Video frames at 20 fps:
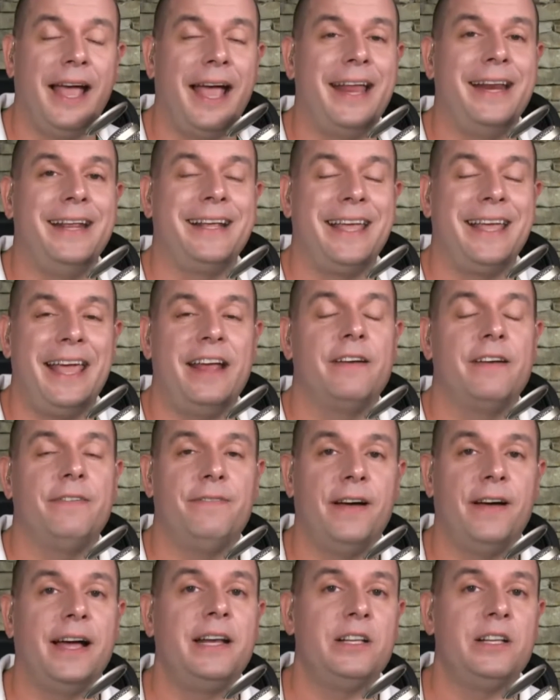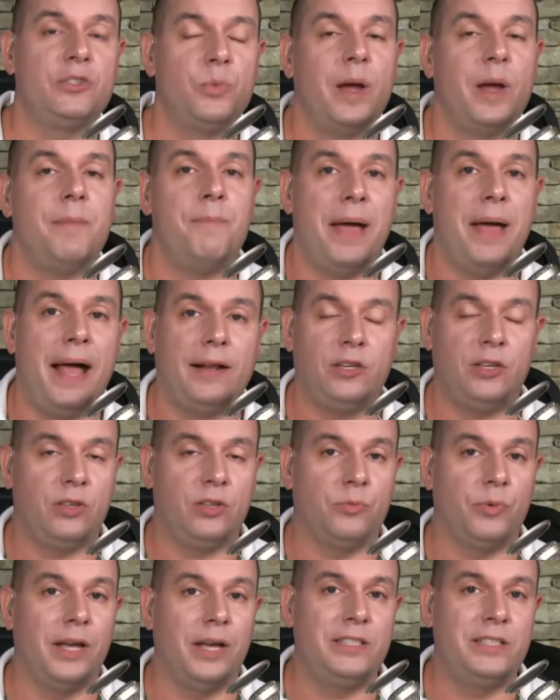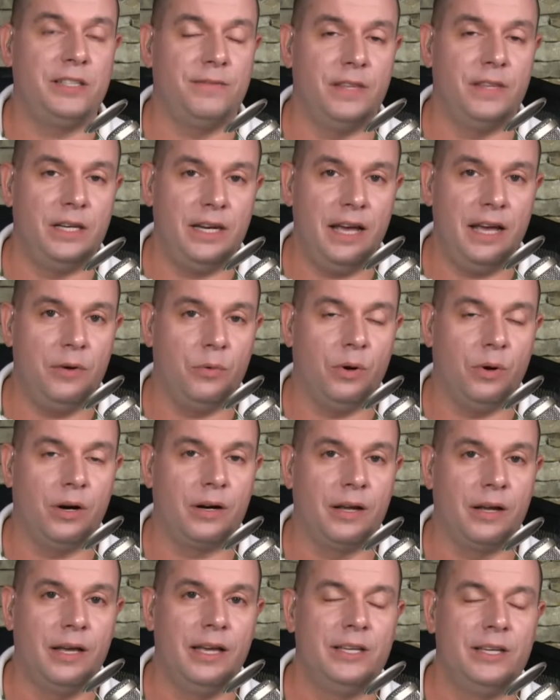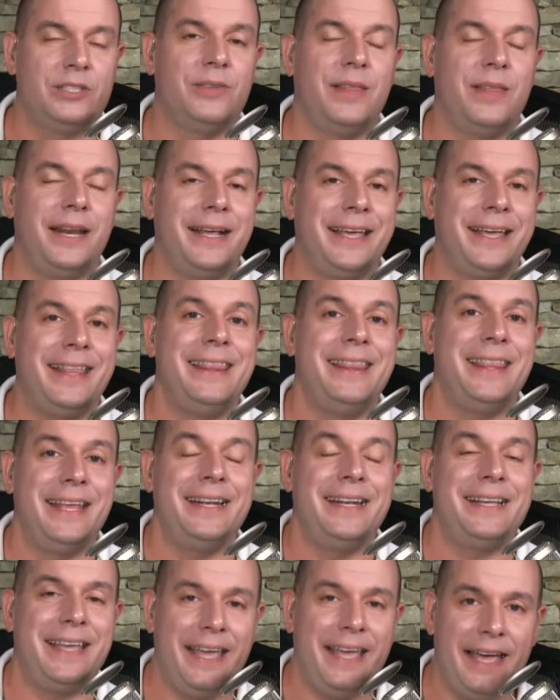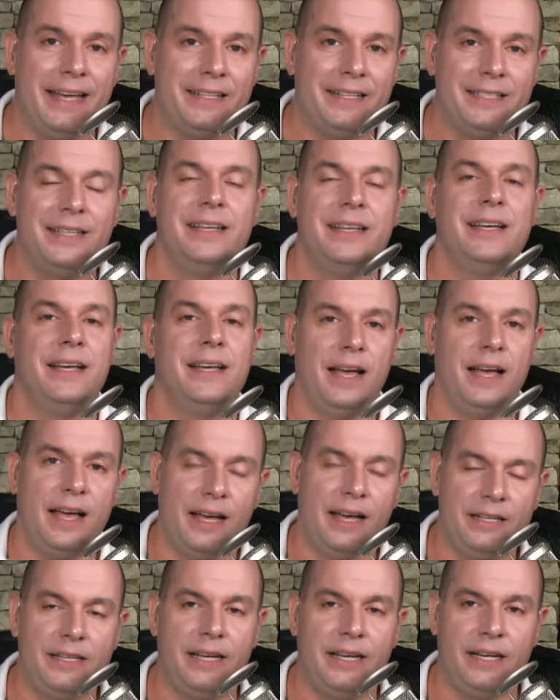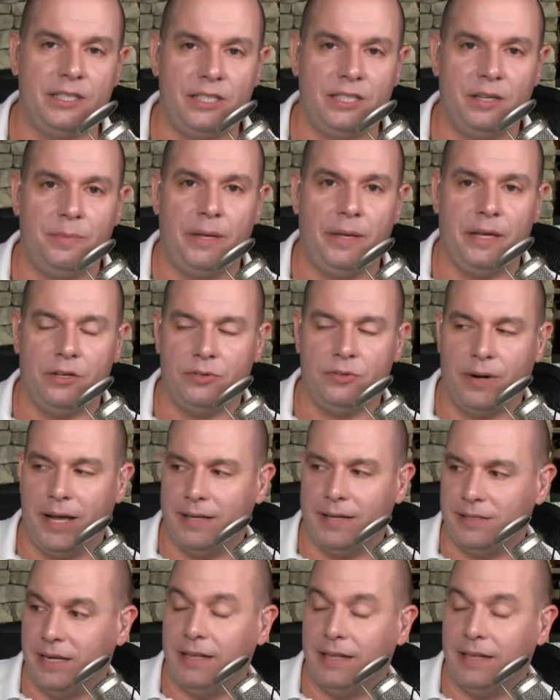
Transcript: and it can't find its way back to the rest of the network so that it can then get a DHCP address.